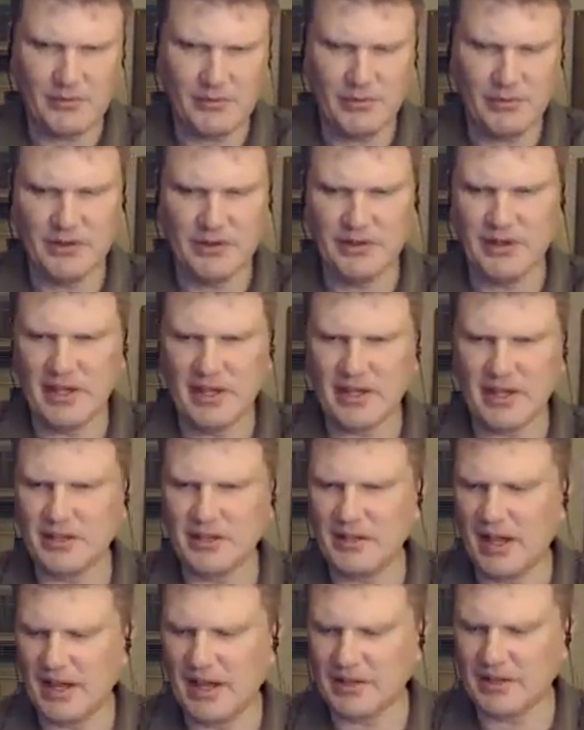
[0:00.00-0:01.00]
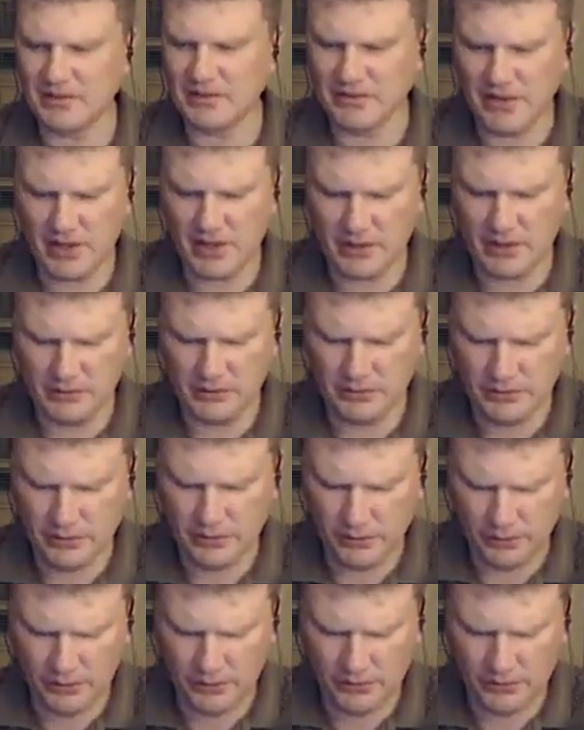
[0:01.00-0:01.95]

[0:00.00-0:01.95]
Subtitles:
Meaning they can activate you and turn